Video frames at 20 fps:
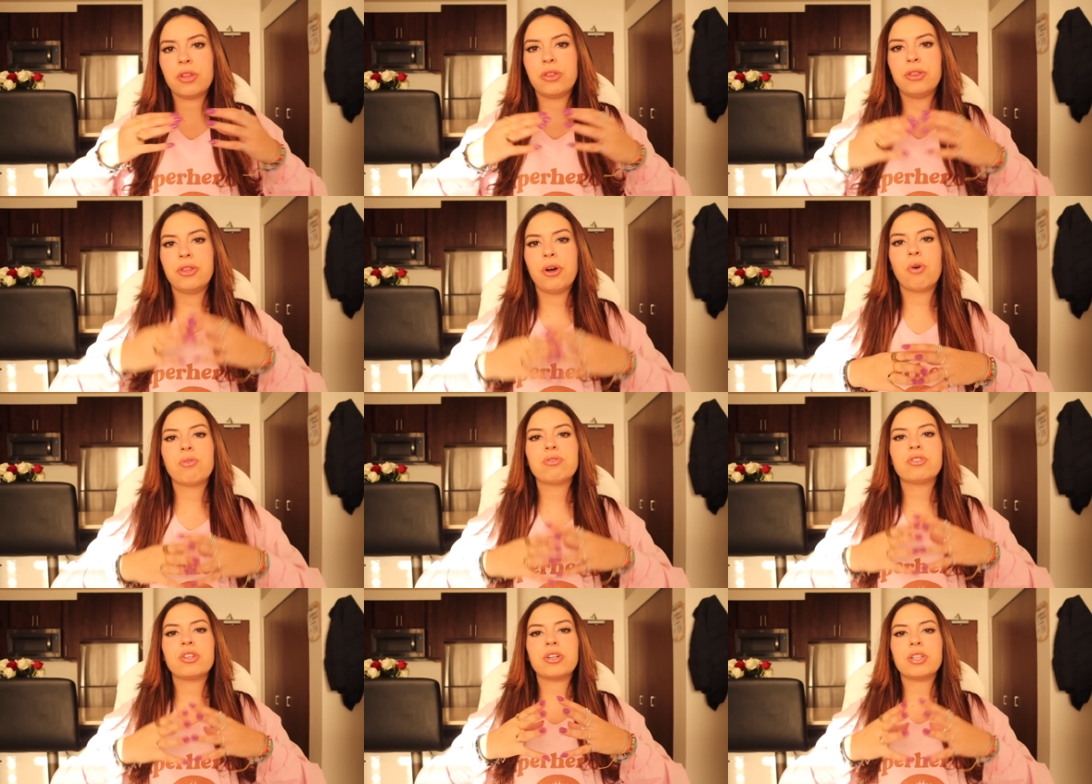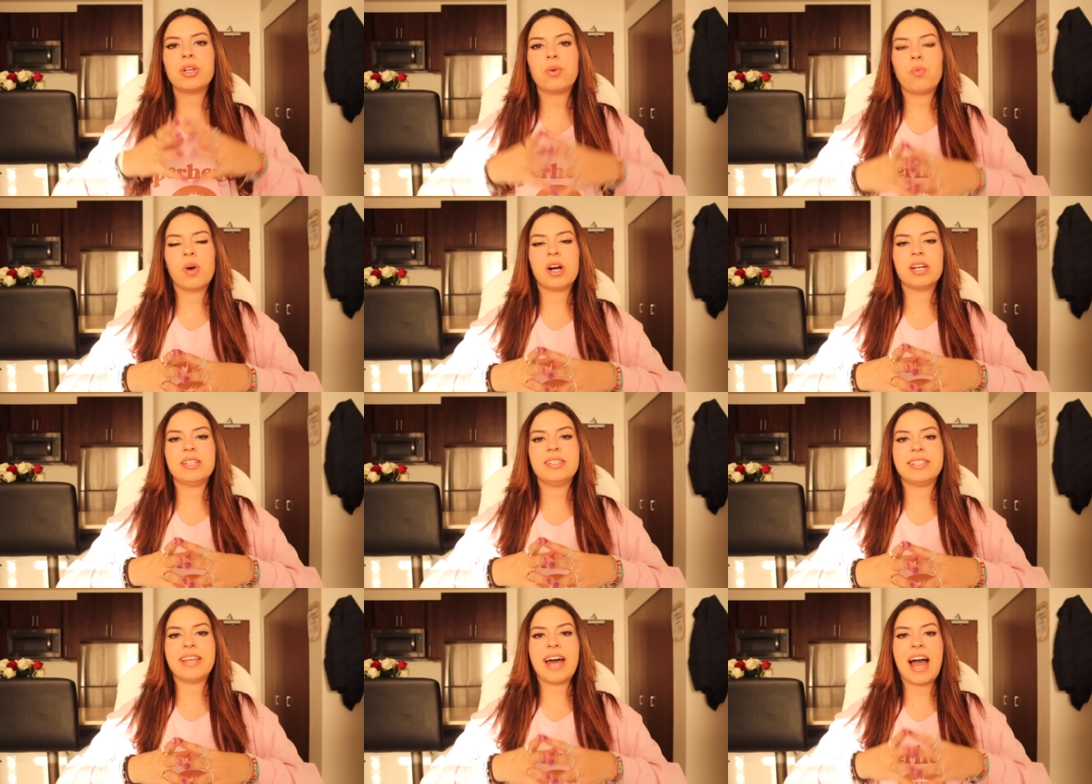Those are the
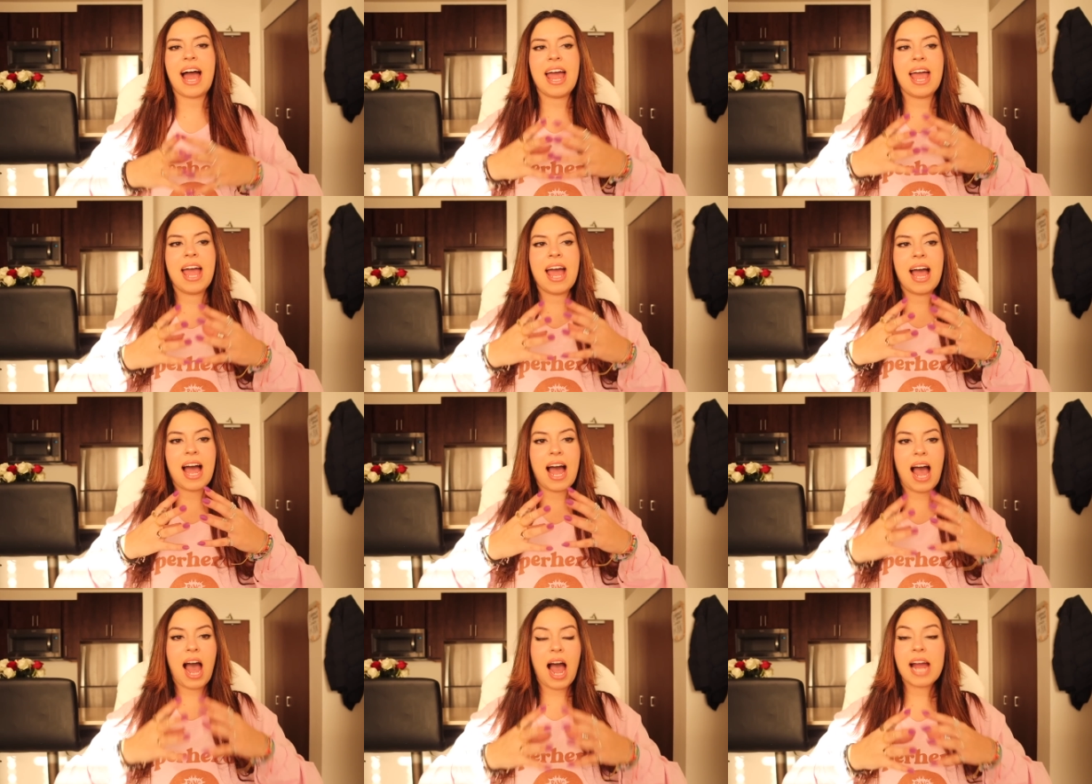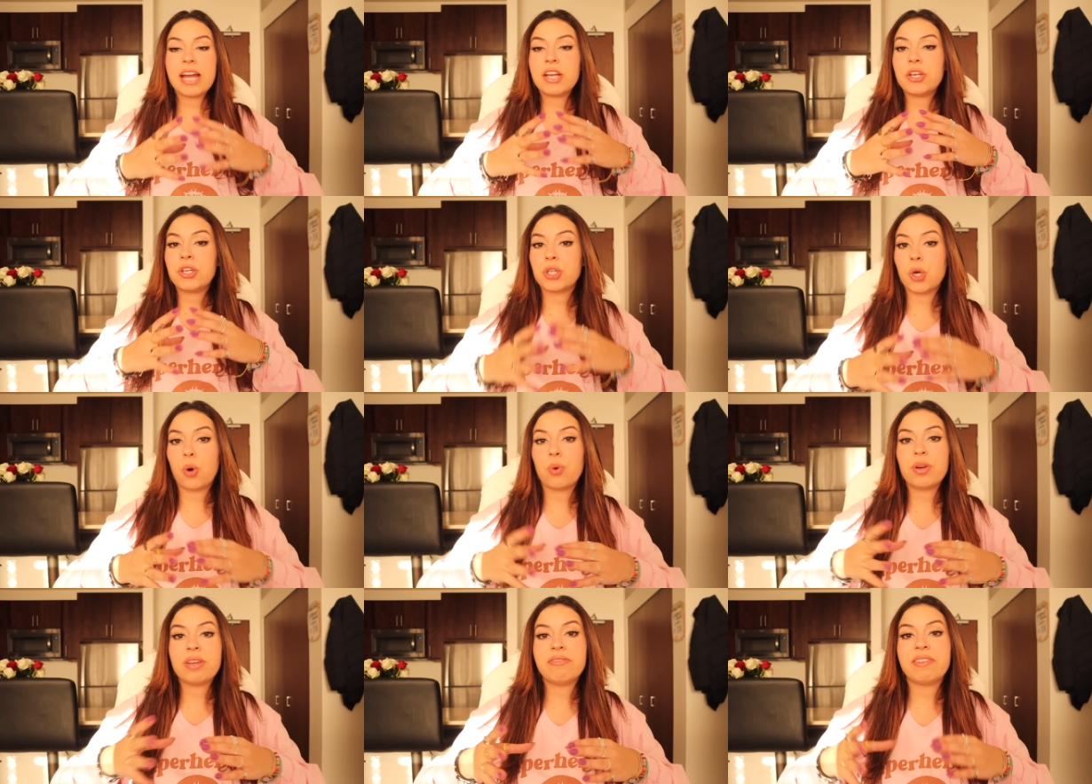ones that I
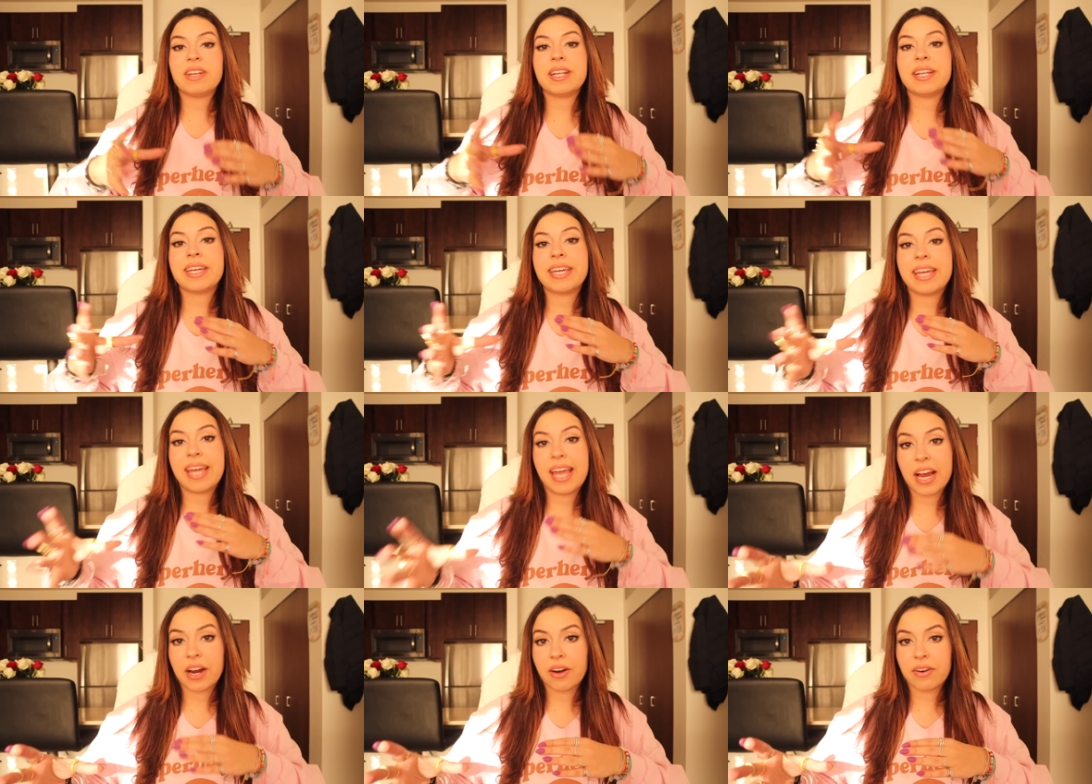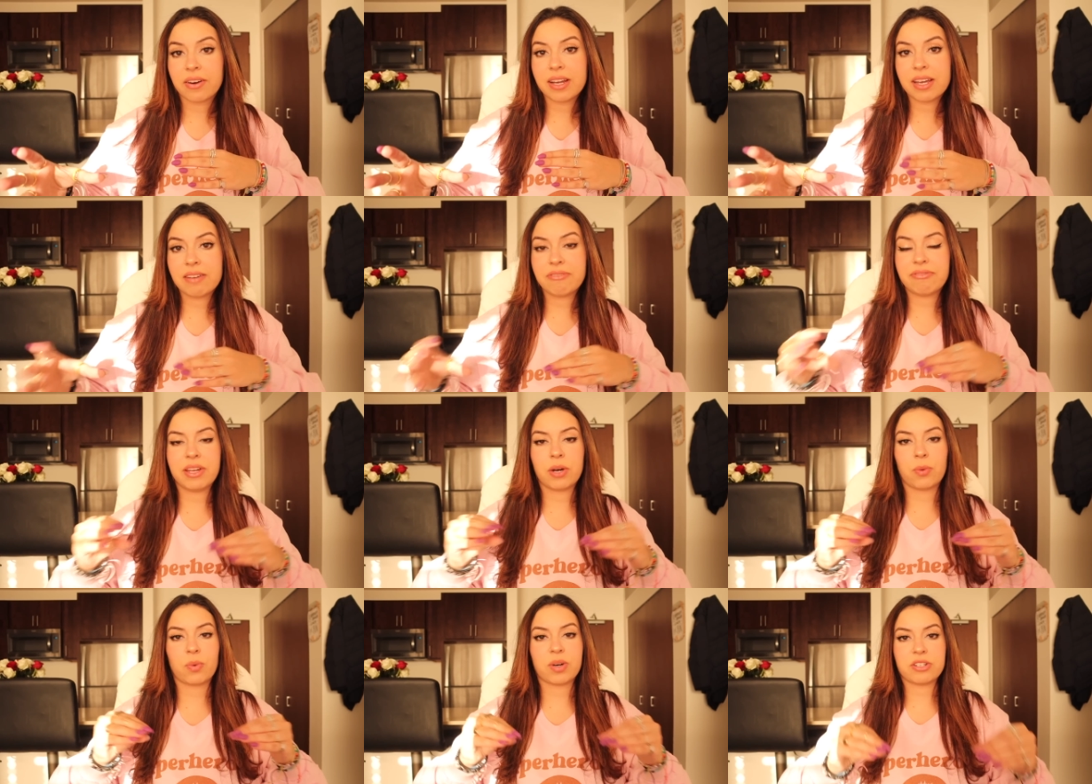don't even care
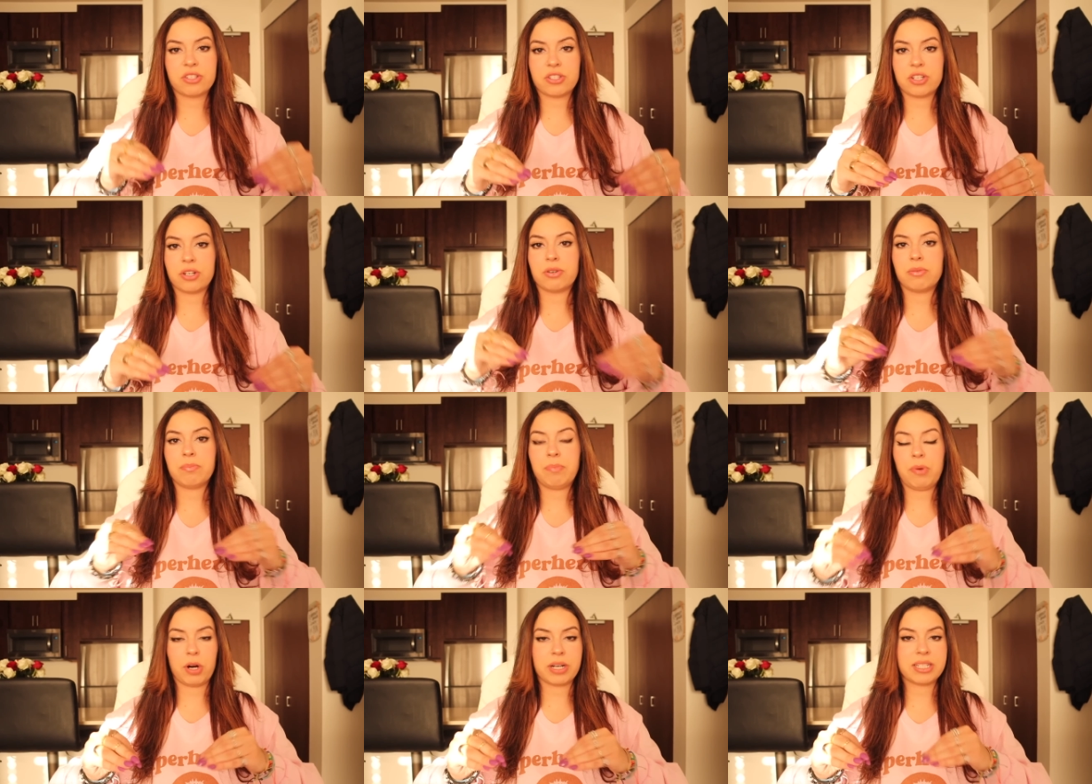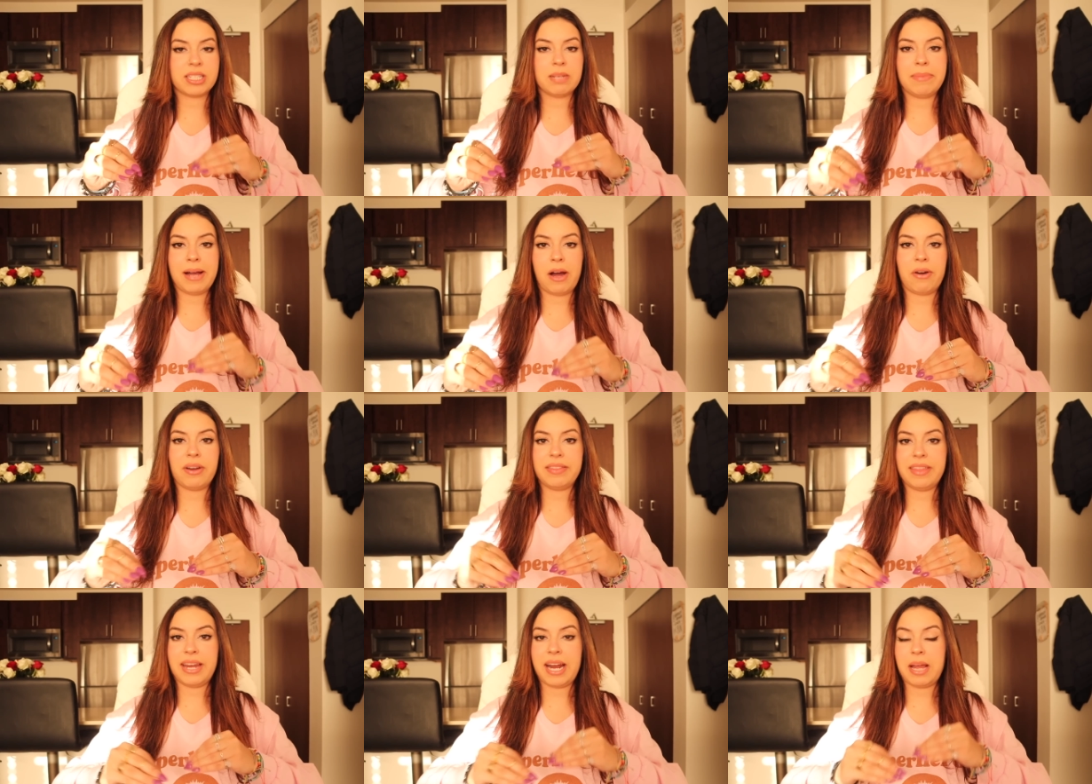if there were certain parts
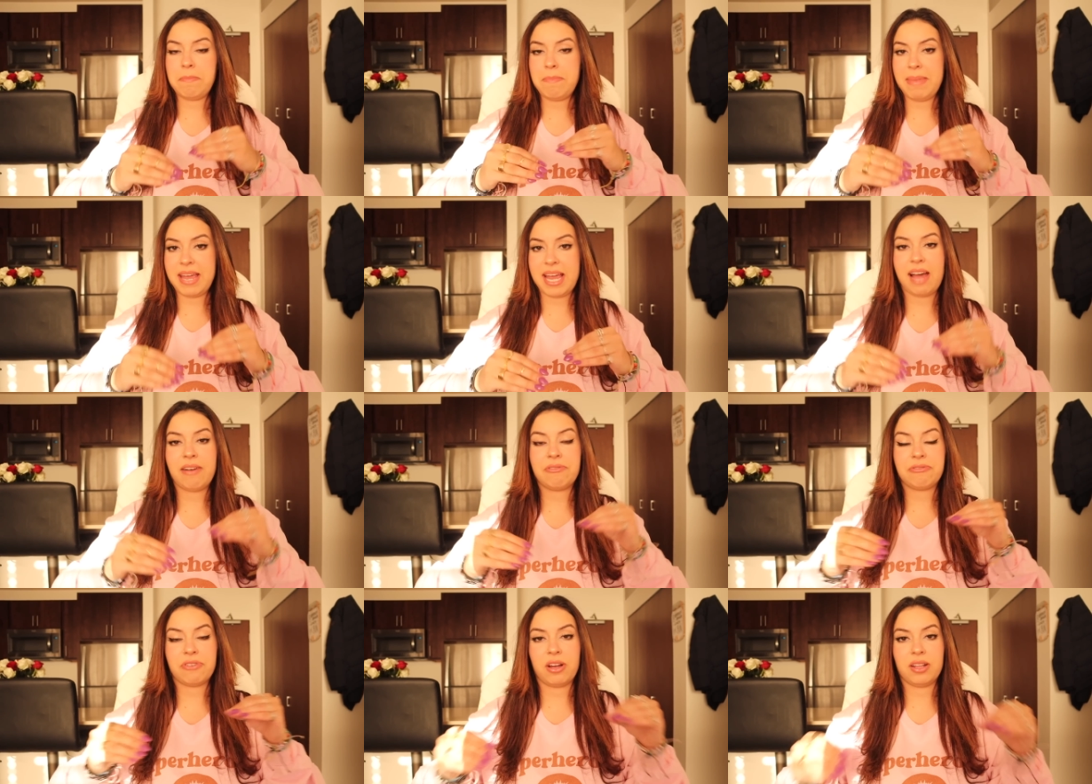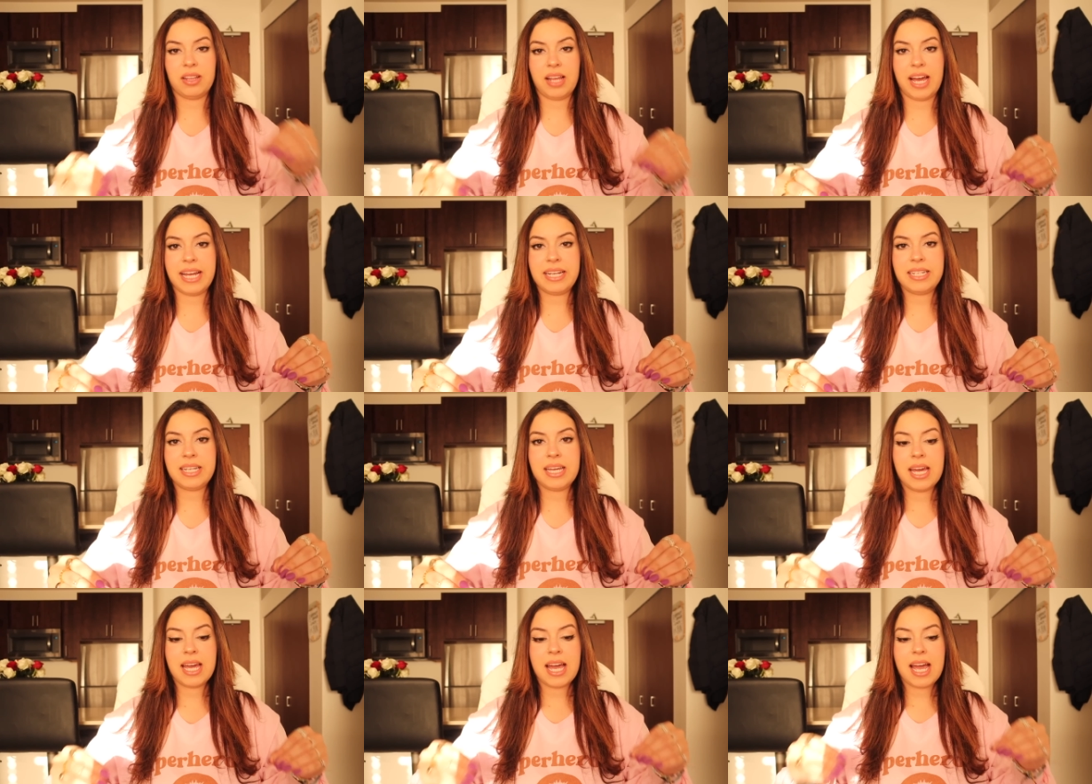about it that I may have not
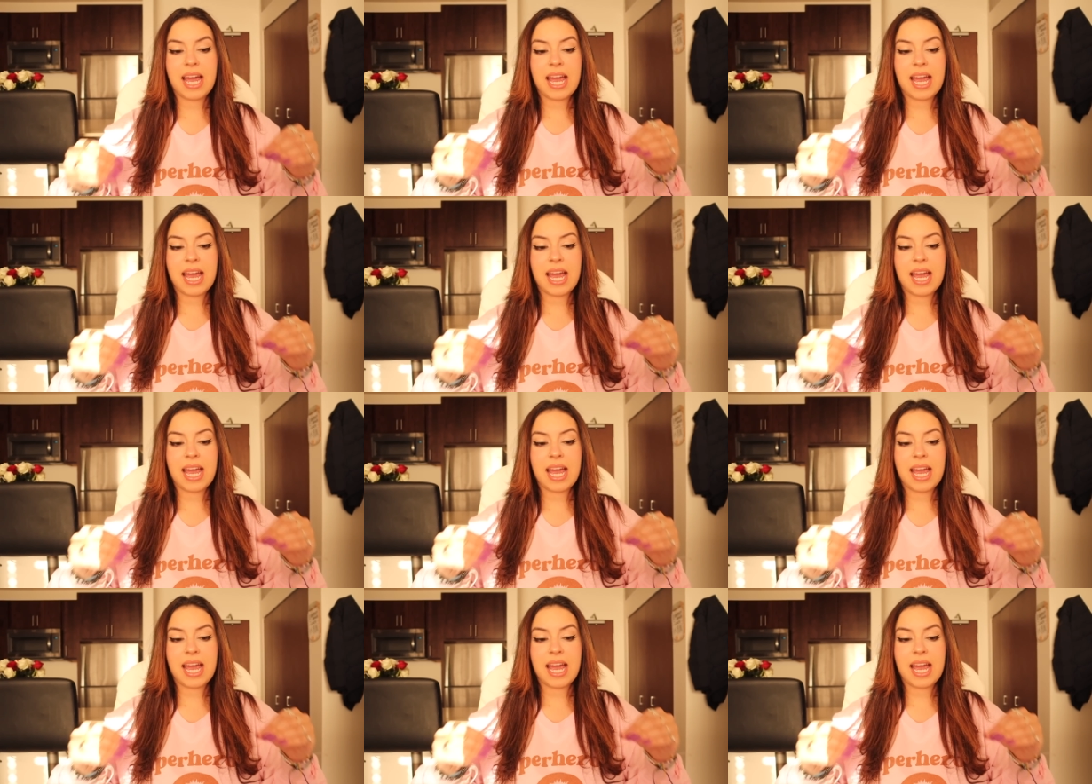liked.